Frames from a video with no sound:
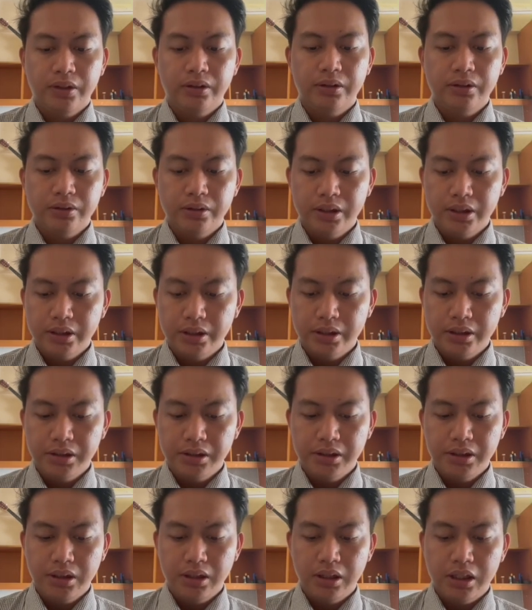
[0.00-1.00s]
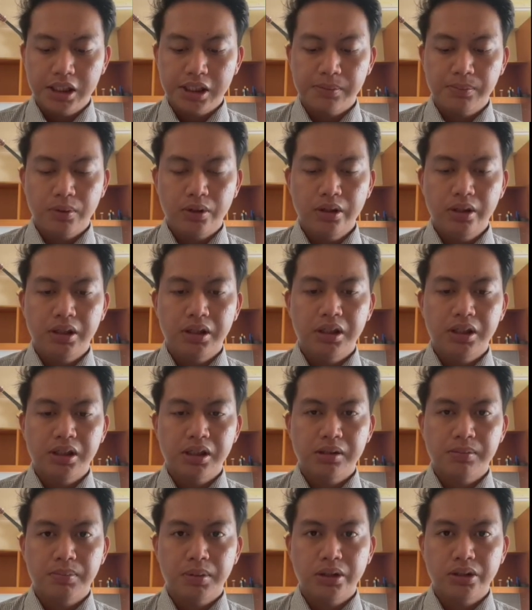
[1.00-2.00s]
to the last point is
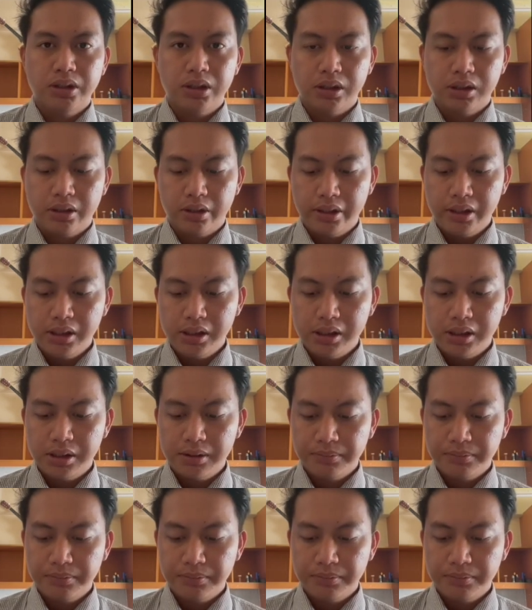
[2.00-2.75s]
punching stress.